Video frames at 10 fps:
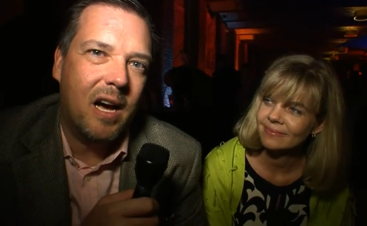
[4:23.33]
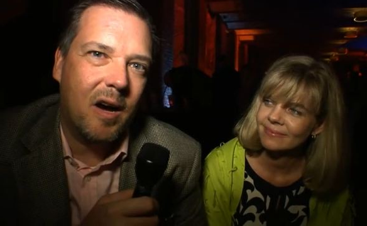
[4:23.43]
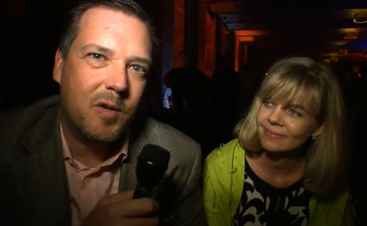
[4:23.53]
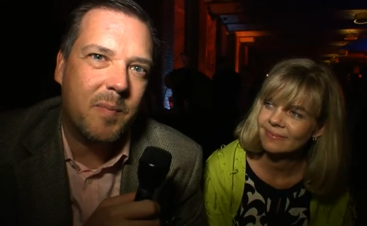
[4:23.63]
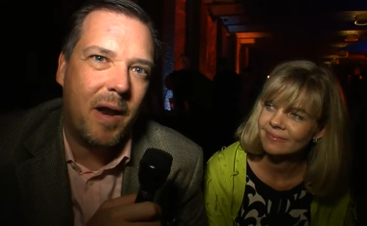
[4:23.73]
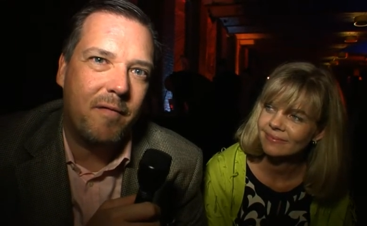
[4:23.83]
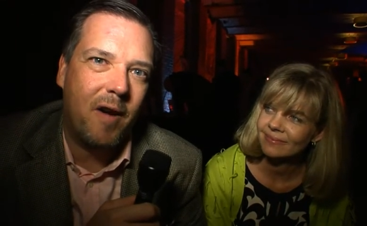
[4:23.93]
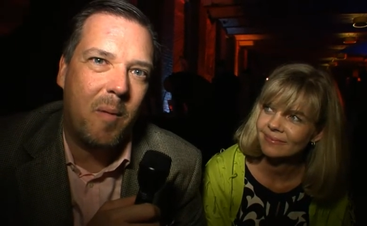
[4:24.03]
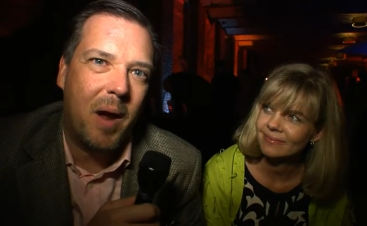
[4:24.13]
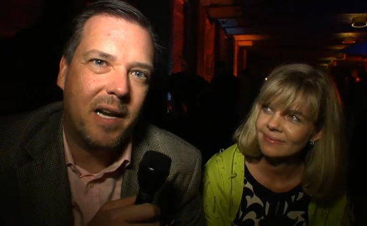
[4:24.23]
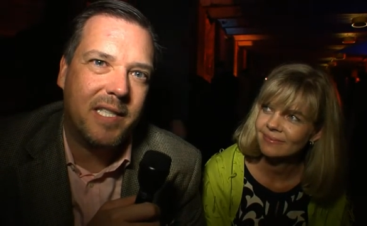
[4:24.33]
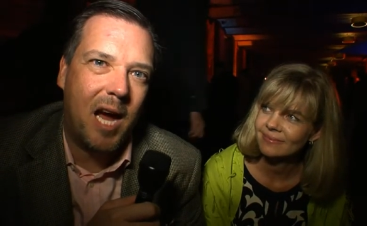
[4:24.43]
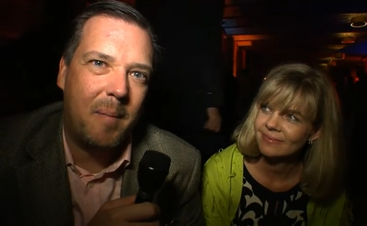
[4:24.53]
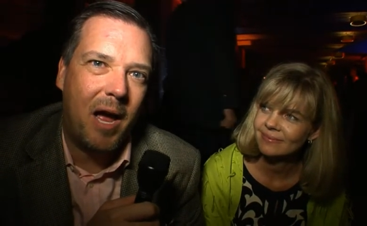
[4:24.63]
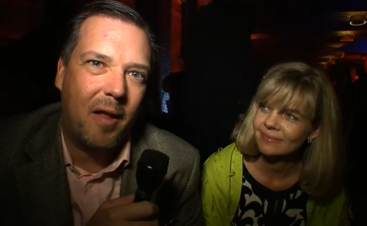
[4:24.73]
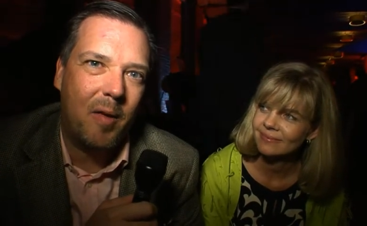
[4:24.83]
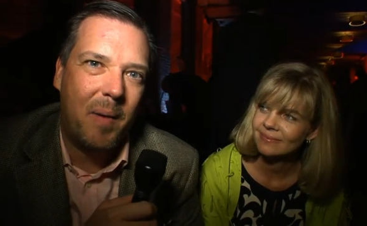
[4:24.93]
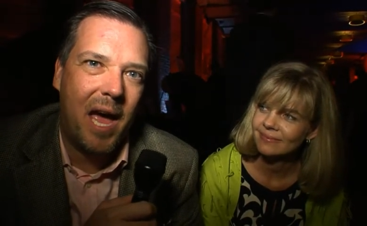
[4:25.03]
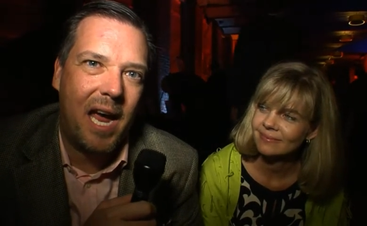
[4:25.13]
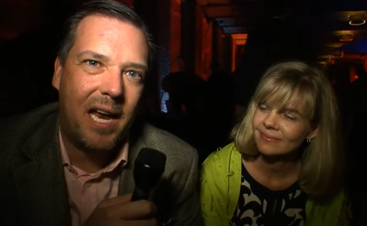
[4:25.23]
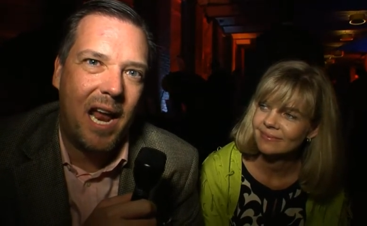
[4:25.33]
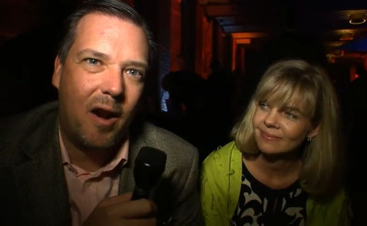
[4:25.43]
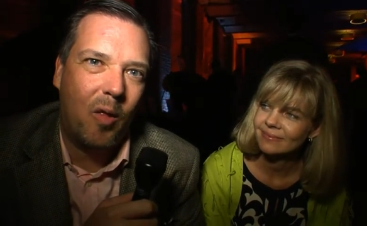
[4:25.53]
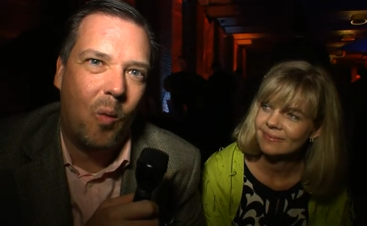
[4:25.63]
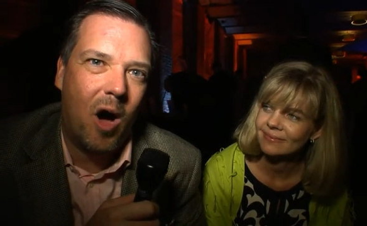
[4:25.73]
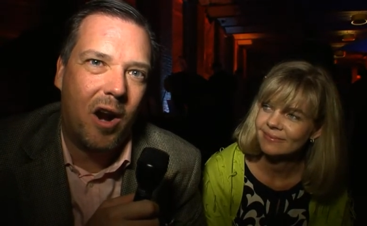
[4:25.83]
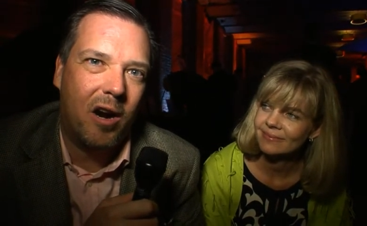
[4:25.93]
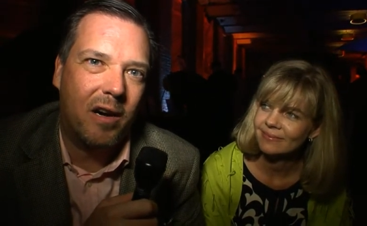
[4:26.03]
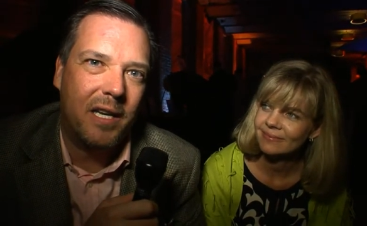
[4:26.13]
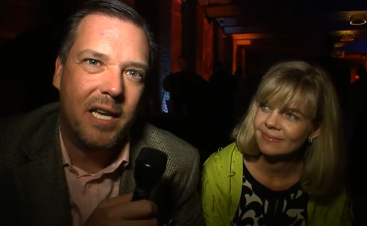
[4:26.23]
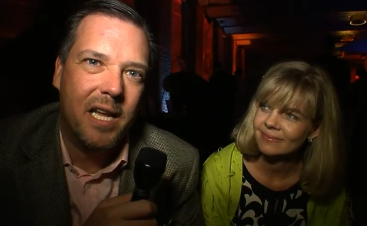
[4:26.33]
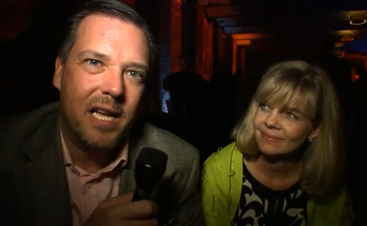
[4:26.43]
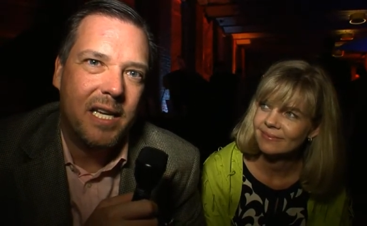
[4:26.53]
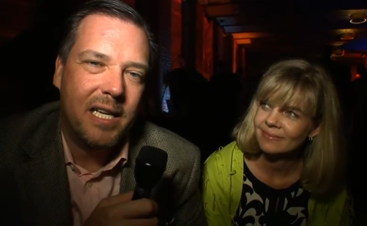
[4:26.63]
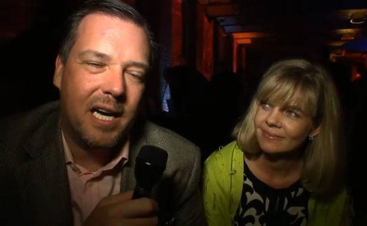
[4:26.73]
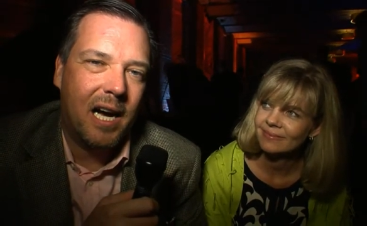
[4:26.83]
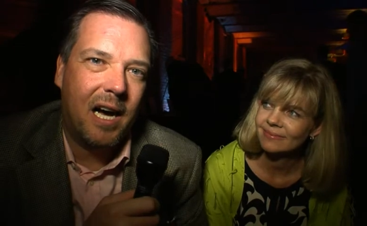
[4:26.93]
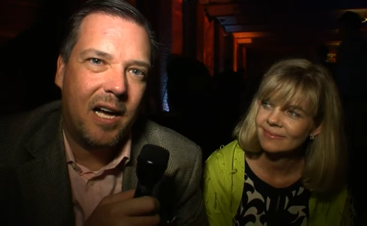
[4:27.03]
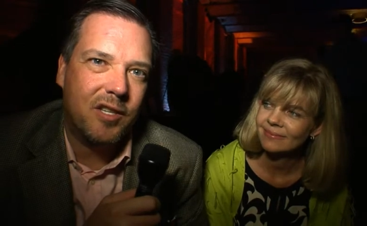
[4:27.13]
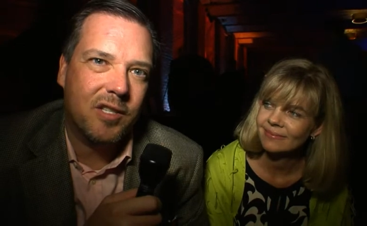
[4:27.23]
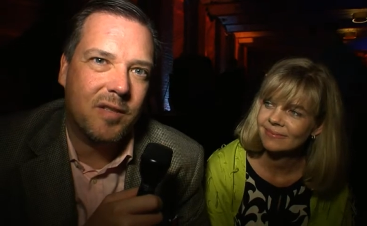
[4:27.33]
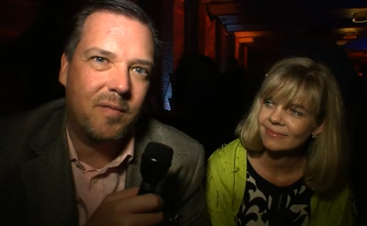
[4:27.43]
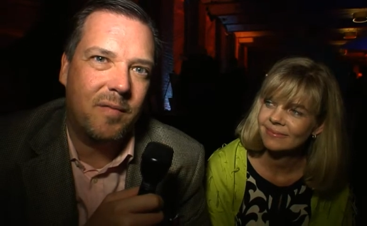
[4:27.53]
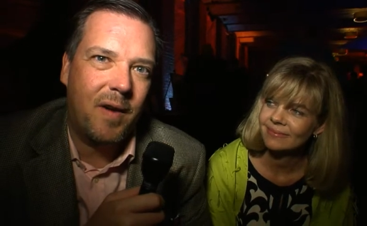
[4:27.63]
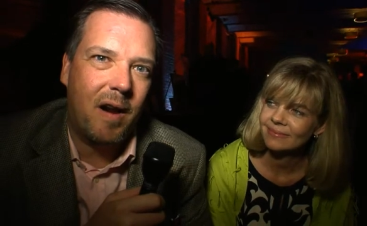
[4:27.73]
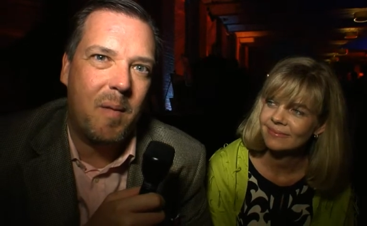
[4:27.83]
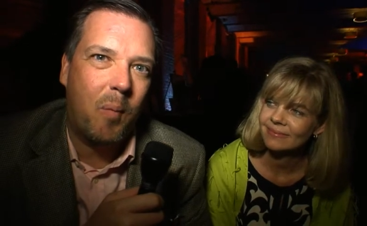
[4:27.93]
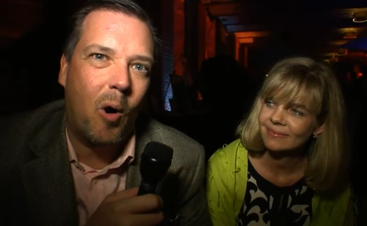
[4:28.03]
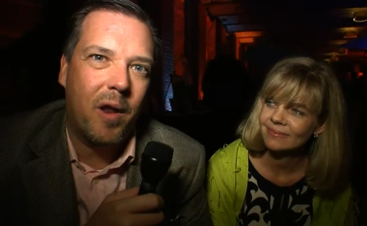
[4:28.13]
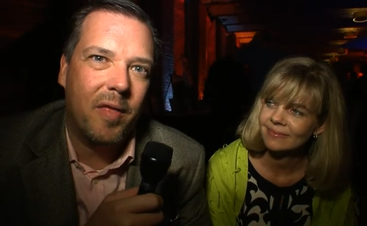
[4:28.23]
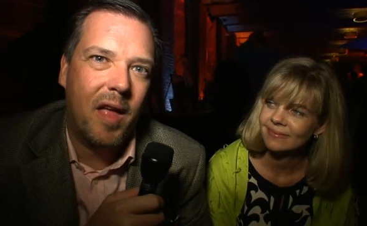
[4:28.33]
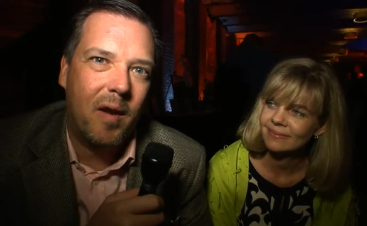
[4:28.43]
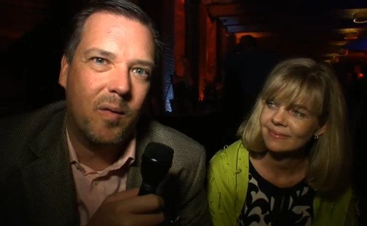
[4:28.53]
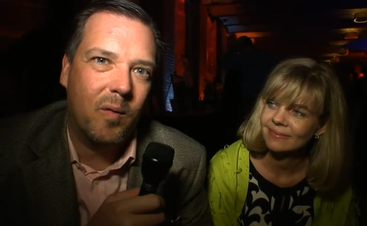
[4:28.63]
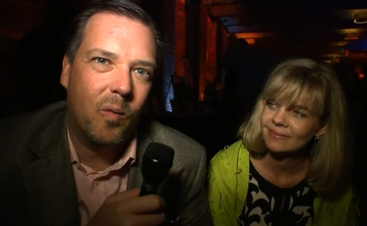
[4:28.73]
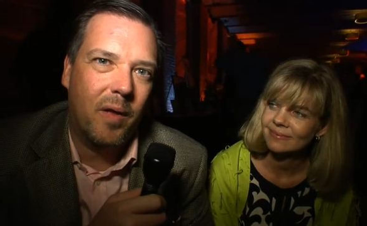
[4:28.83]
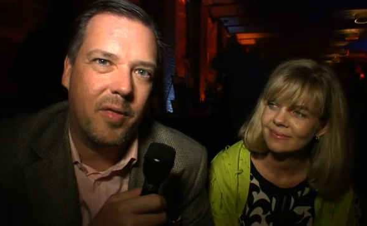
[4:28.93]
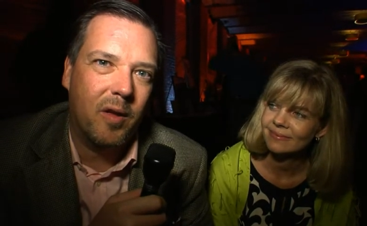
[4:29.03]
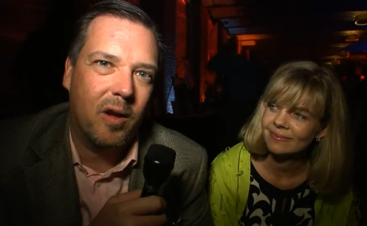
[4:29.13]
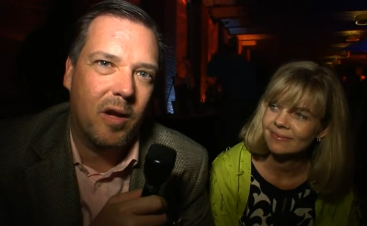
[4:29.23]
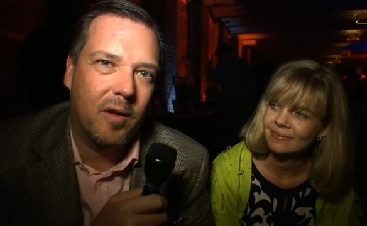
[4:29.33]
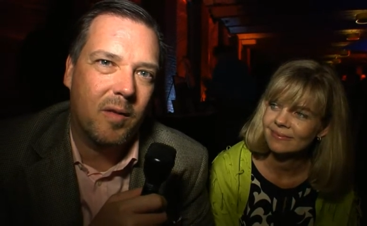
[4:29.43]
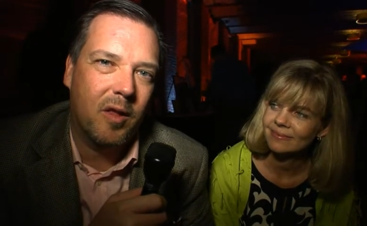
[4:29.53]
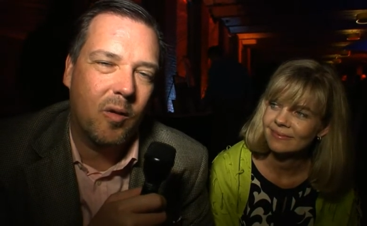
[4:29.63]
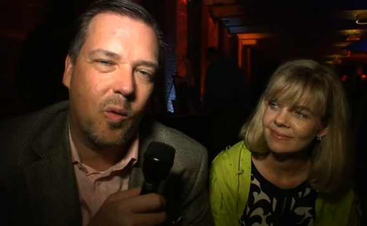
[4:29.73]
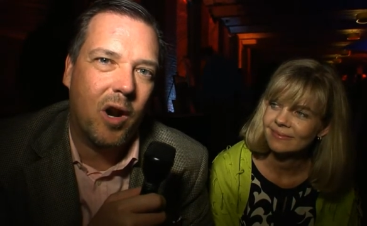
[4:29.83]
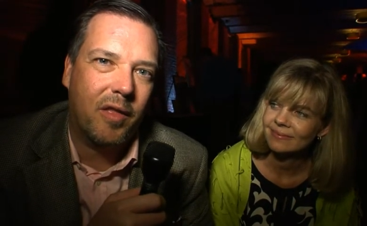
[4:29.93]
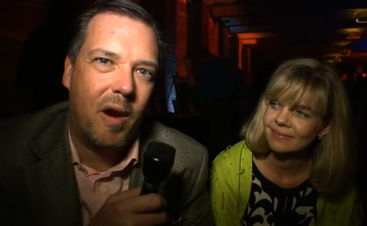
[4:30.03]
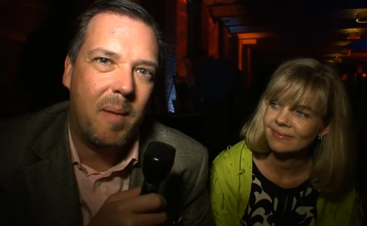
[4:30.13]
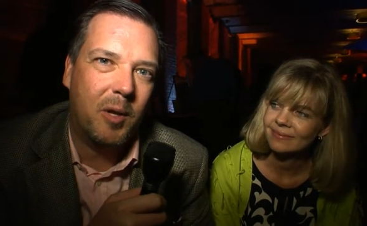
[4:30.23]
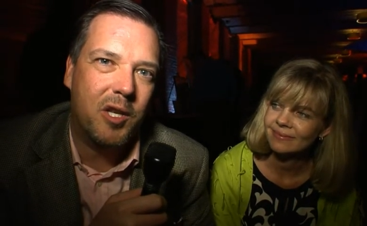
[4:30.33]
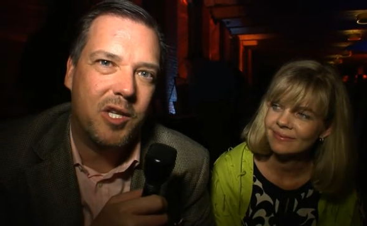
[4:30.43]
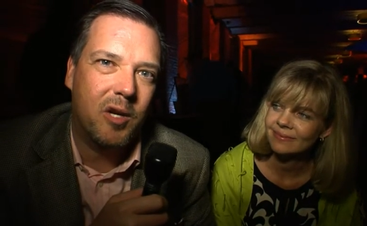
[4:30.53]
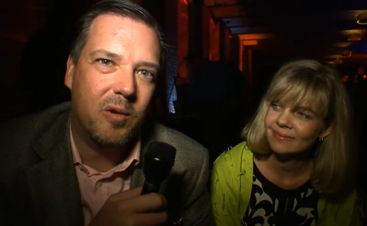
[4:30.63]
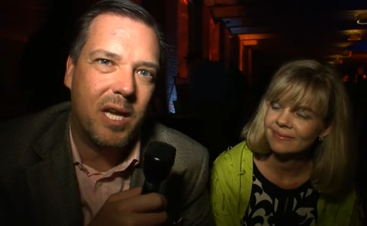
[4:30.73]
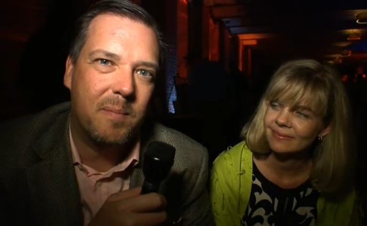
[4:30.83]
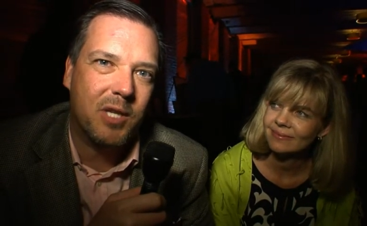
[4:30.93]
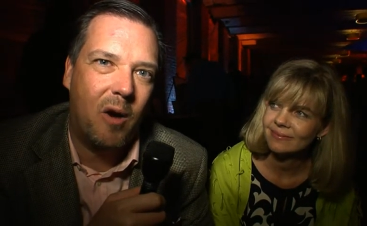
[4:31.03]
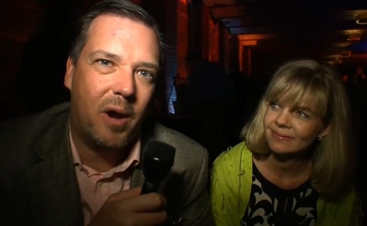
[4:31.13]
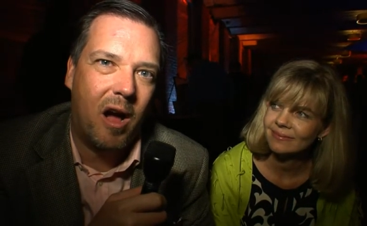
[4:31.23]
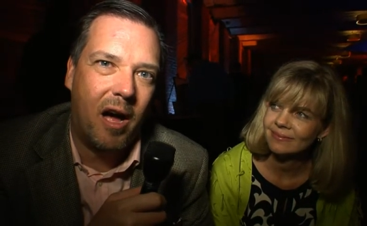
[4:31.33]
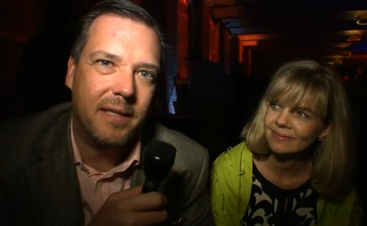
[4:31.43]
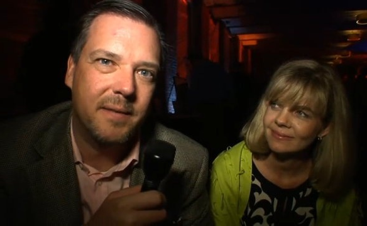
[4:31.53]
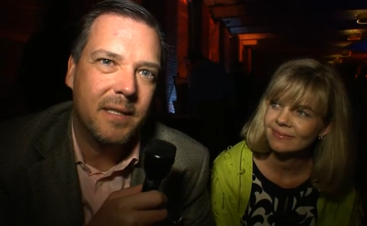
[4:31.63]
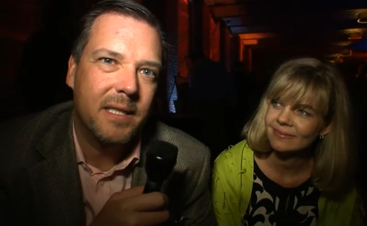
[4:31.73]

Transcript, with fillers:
Speaker 1: Uh, we spend a fair amount of time out on the bay and out on the water, and uh, just very important that what the, the work they're able to do keeps going on